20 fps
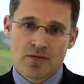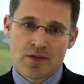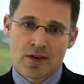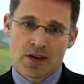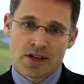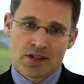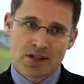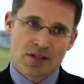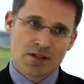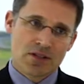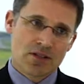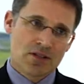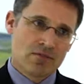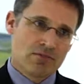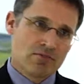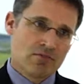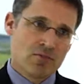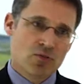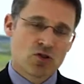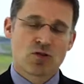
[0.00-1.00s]
this
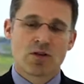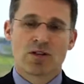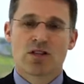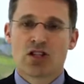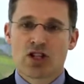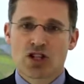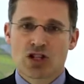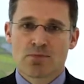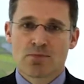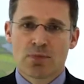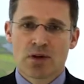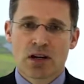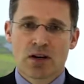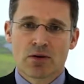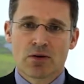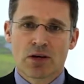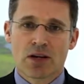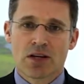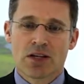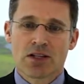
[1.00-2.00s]
transition
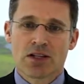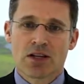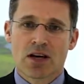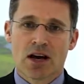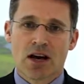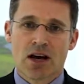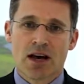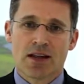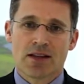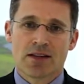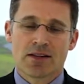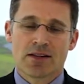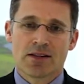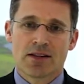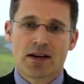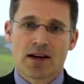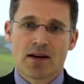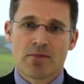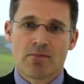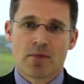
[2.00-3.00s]
period and
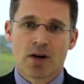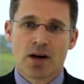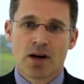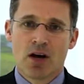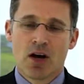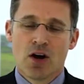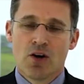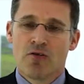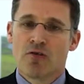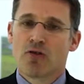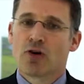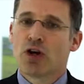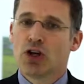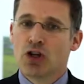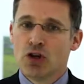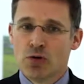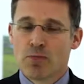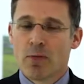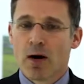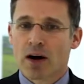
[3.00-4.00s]
for a
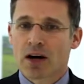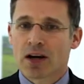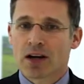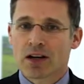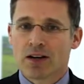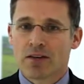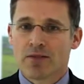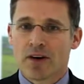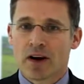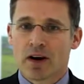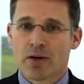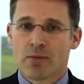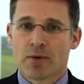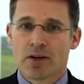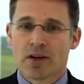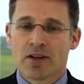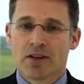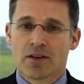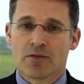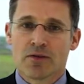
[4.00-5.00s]
new market
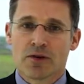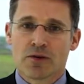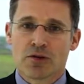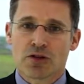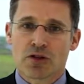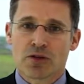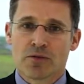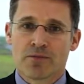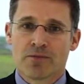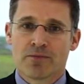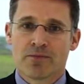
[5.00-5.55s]
environment in the future.